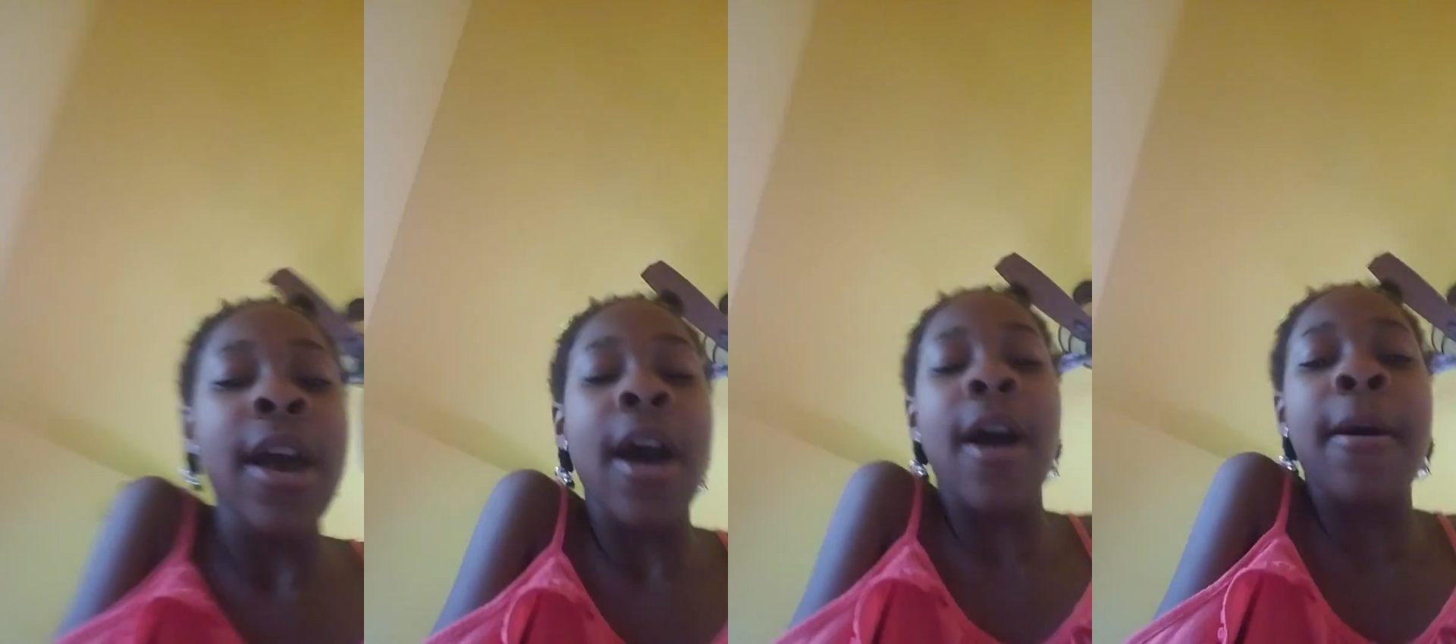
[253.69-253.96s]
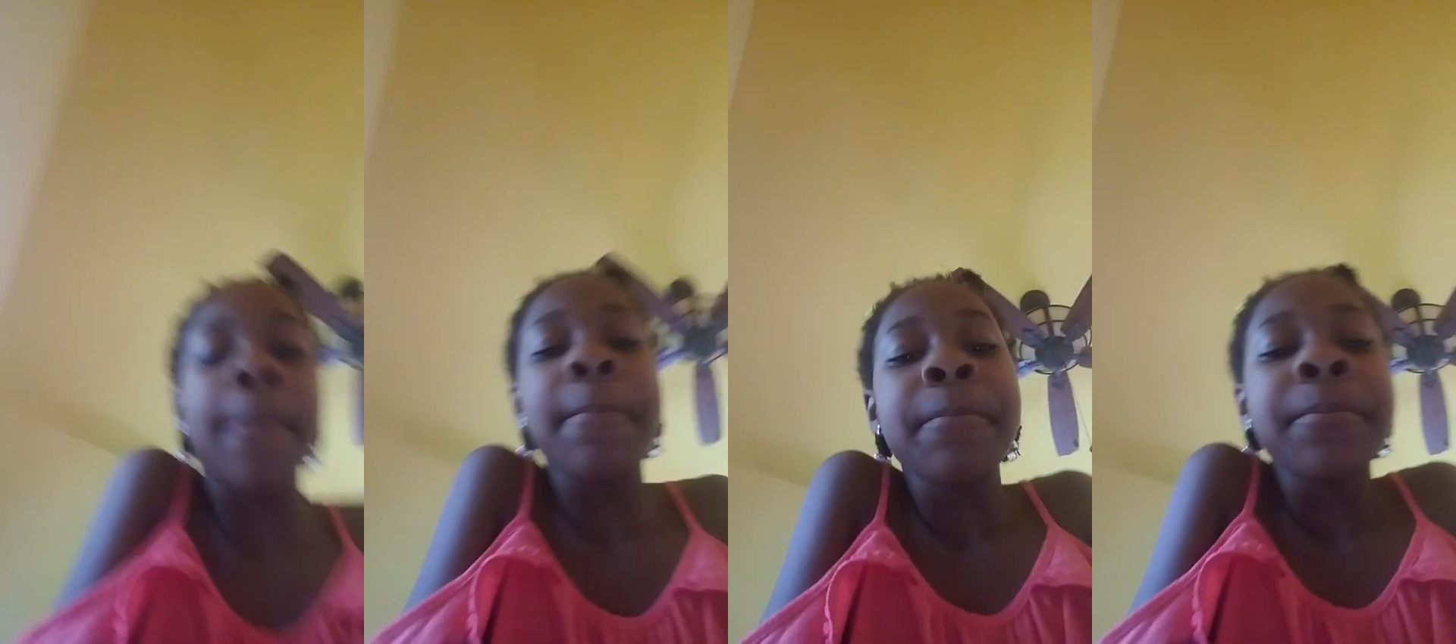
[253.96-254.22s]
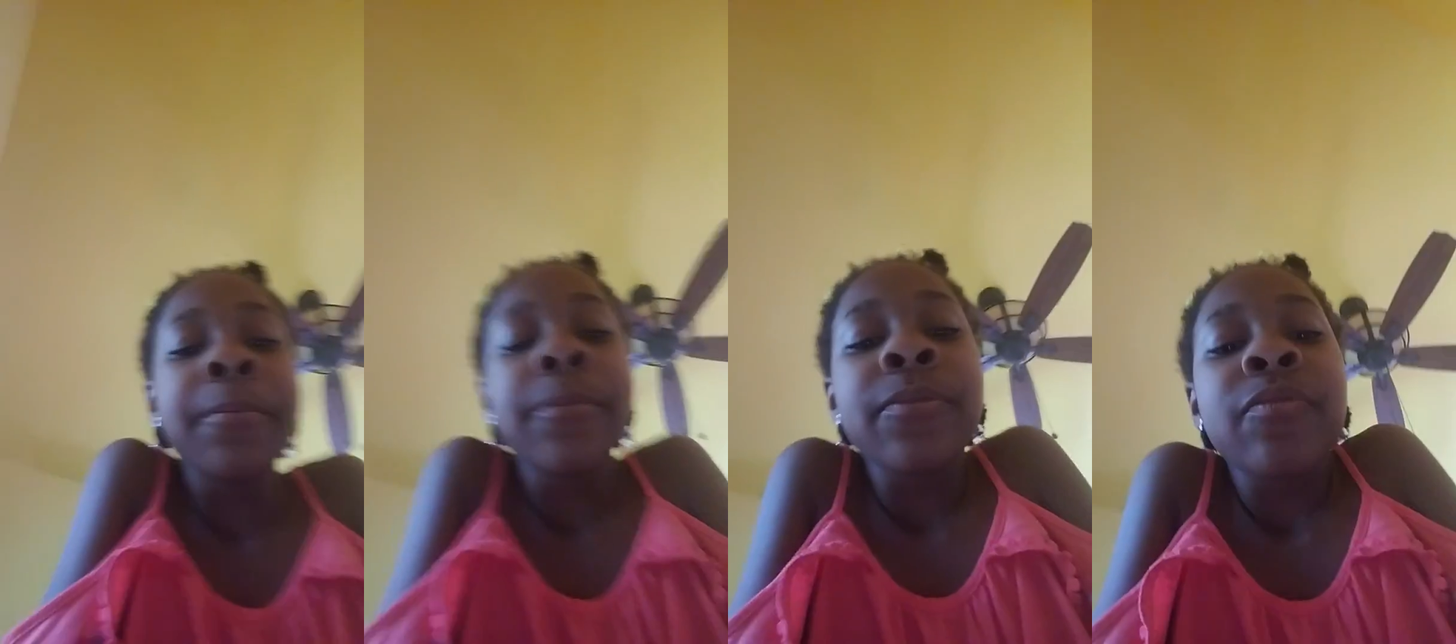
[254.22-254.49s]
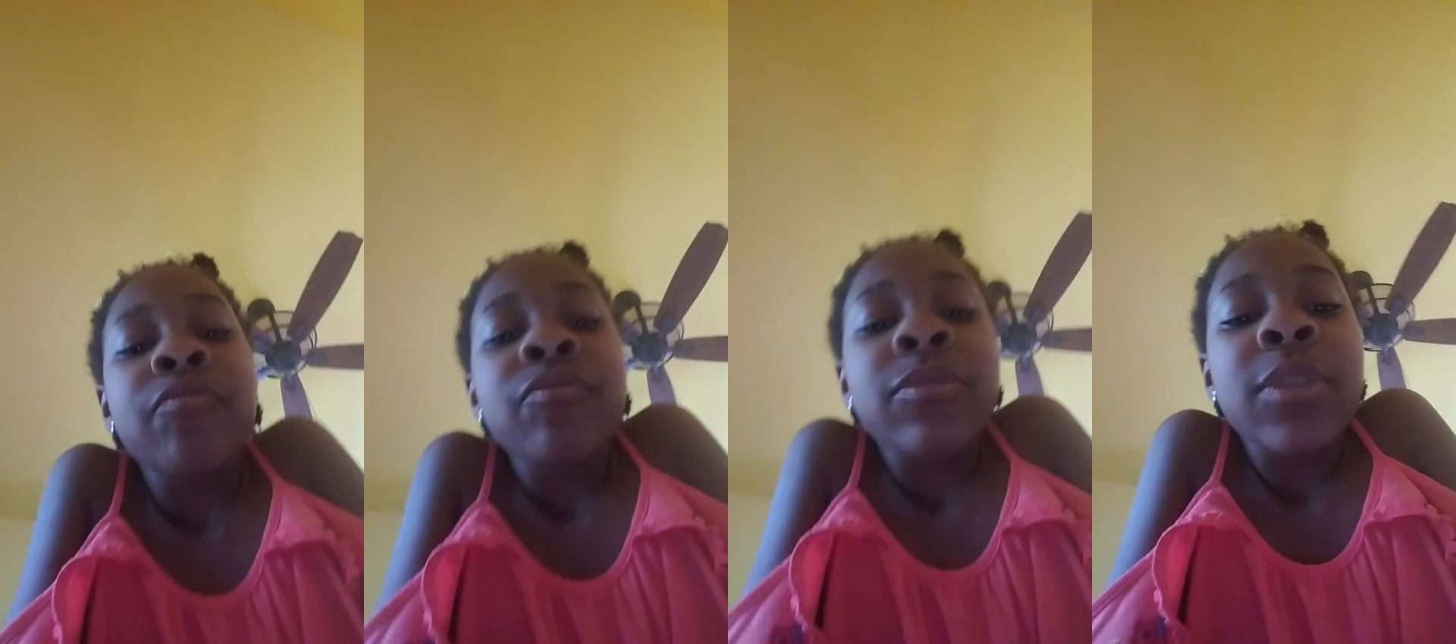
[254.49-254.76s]
Um,
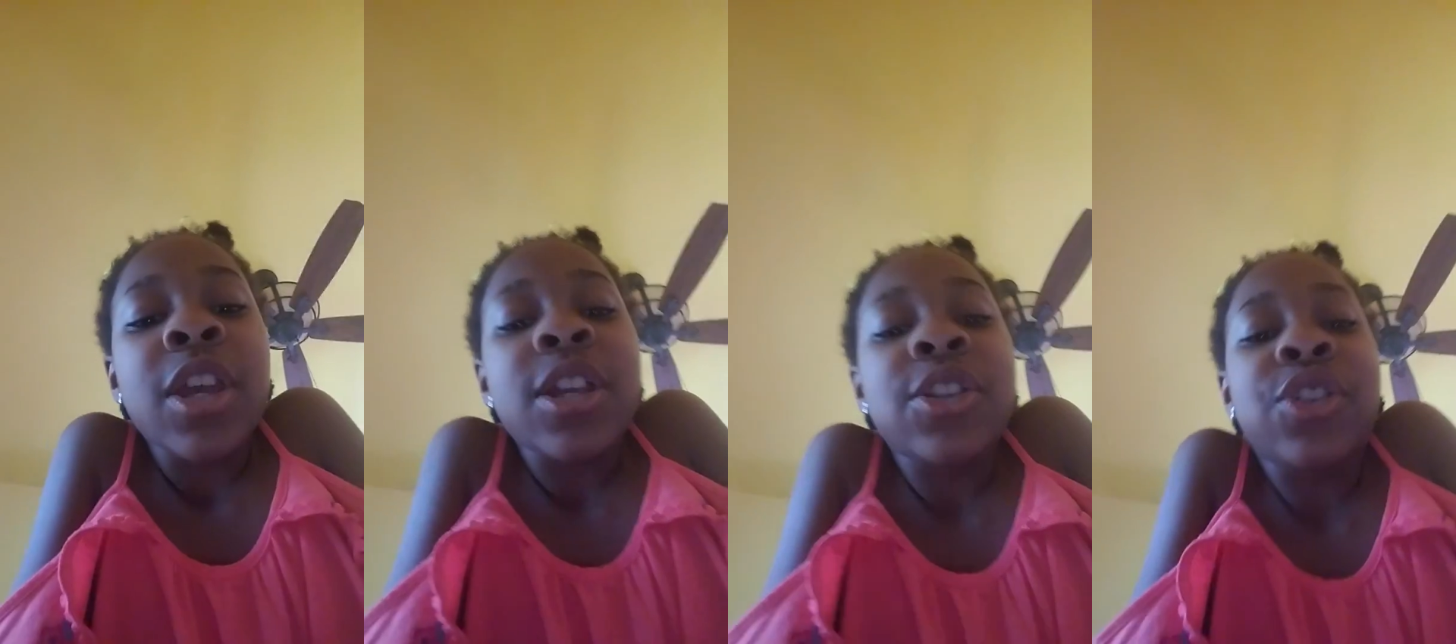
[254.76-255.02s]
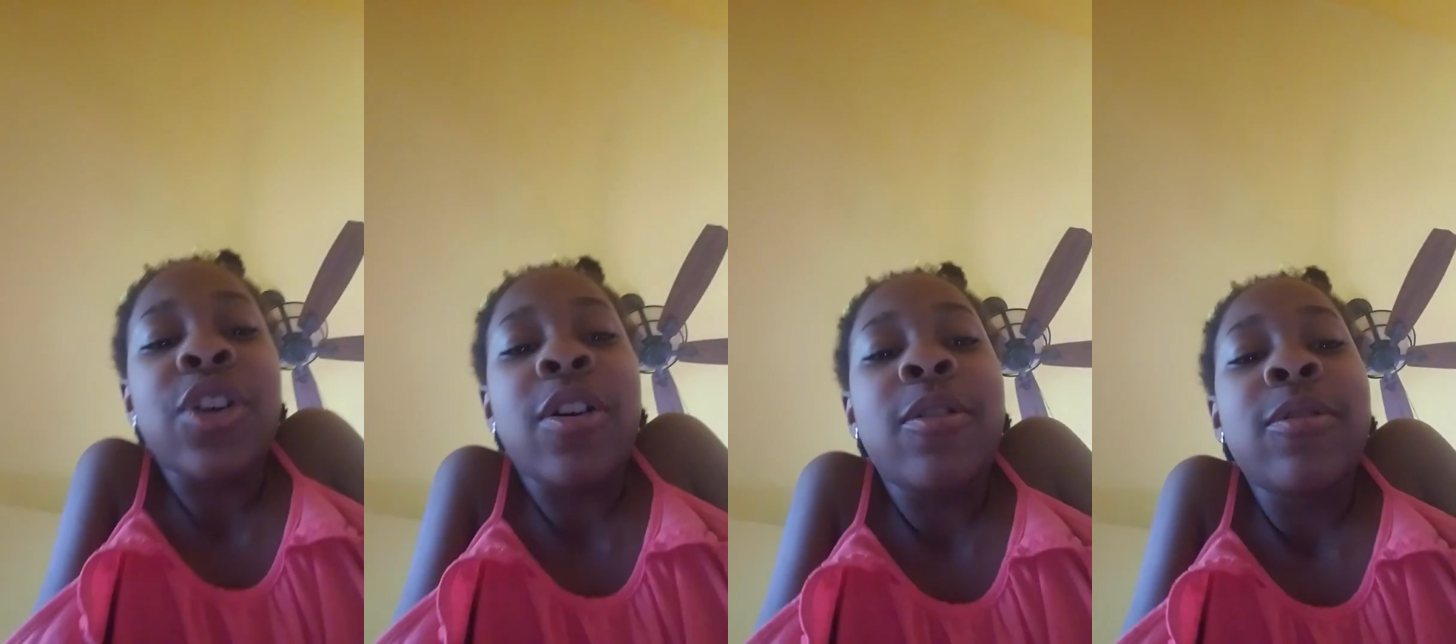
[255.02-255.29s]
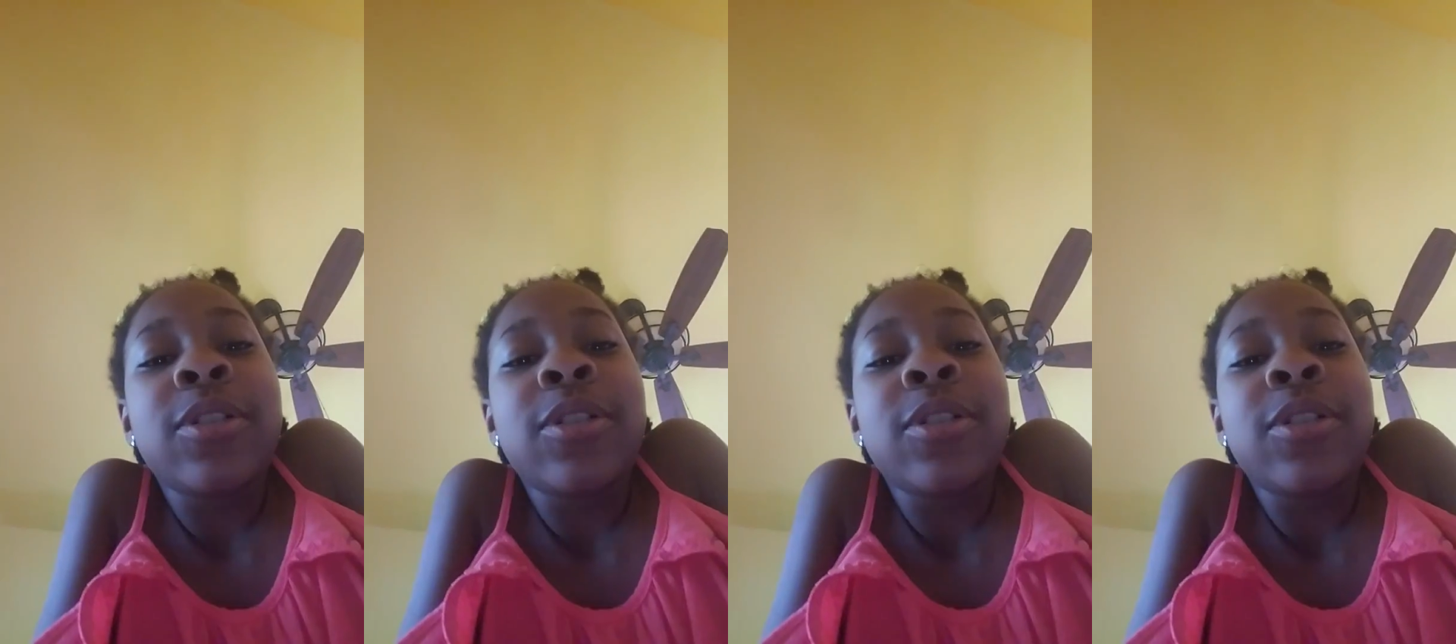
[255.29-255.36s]
so,